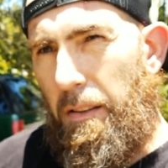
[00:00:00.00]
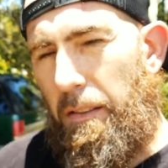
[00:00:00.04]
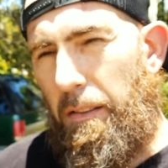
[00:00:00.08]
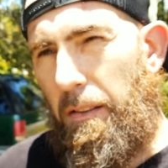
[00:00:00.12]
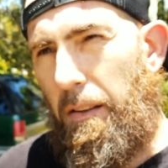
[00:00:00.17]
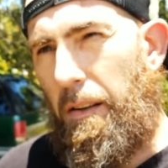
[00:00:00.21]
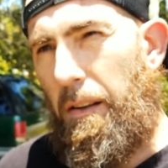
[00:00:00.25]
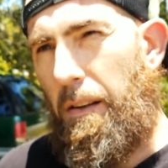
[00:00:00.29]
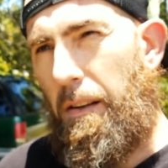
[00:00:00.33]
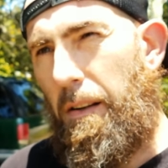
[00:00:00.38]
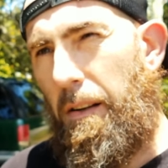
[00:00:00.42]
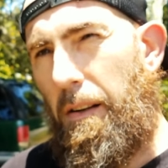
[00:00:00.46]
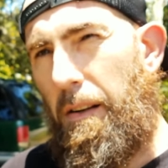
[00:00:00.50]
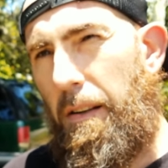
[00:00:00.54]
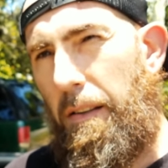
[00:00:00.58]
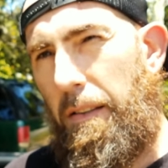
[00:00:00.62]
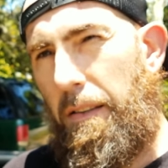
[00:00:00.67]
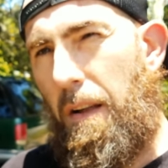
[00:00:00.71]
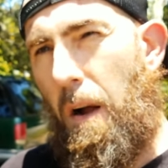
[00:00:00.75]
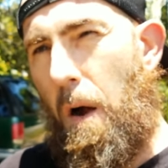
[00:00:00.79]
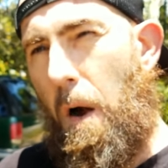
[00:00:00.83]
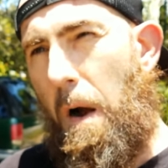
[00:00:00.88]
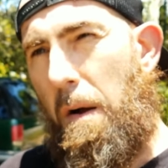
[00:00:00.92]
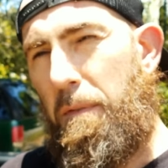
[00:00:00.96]
uh,
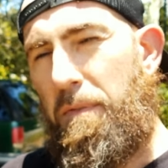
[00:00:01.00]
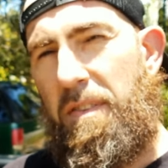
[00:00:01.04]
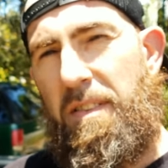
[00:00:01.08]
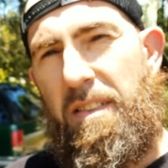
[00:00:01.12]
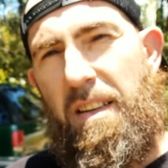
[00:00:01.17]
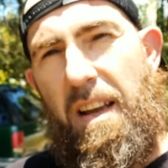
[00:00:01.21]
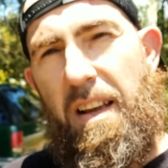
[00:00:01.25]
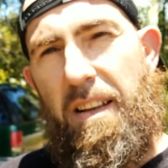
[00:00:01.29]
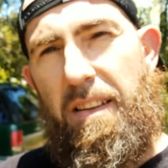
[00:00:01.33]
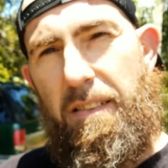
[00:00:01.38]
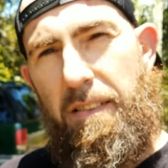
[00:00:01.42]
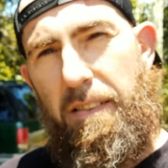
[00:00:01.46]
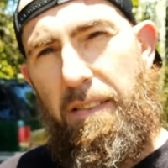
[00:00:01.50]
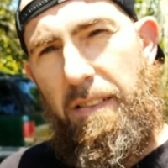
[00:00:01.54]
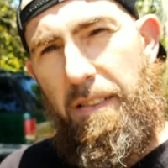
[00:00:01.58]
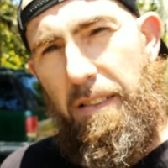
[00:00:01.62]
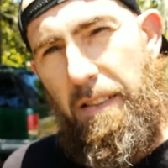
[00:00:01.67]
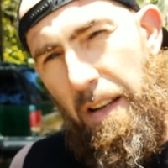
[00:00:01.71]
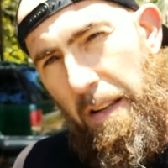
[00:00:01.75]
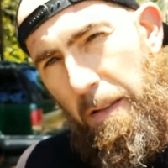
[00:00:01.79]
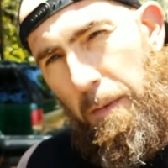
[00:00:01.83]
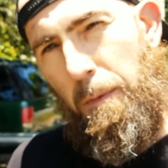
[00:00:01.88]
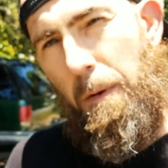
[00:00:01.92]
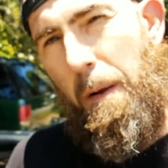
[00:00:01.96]
the offset.
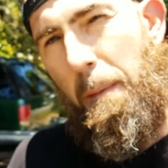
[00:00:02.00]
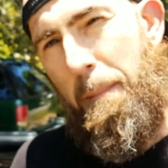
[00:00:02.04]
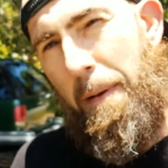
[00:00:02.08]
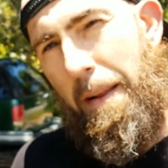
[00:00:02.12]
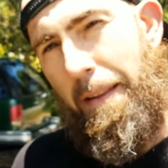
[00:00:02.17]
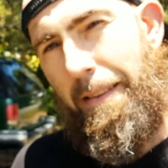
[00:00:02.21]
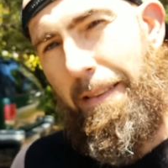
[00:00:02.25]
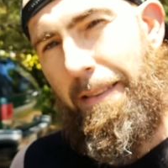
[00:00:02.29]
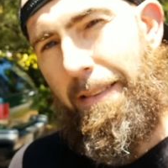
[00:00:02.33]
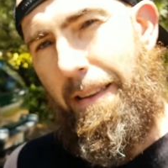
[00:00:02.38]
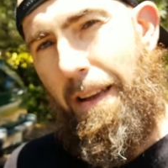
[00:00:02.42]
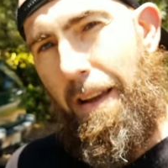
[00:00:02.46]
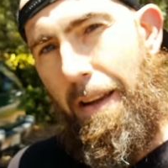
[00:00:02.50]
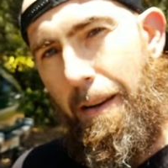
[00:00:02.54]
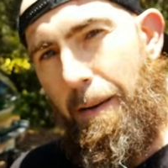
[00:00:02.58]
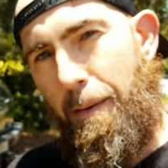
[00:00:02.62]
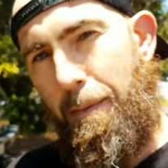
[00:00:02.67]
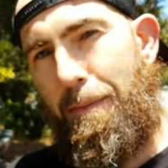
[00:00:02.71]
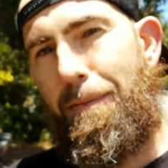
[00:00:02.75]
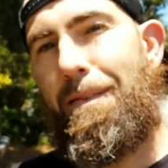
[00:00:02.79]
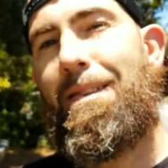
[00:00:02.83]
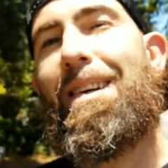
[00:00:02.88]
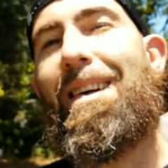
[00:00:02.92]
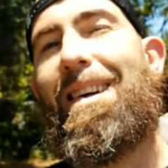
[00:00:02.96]
That's what I meant to
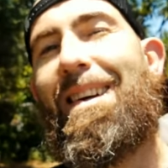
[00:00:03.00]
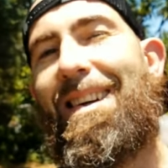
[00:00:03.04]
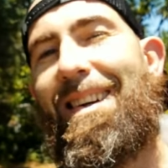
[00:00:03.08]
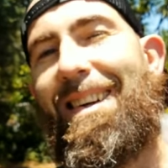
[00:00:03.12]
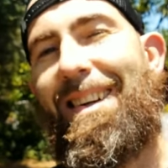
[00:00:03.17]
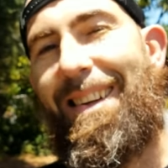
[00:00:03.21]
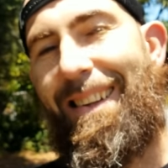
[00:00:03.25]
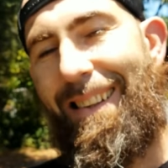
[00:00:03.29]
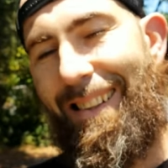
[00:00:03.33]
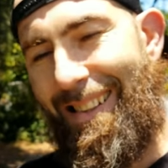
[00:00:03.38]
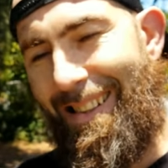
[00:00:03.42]
say.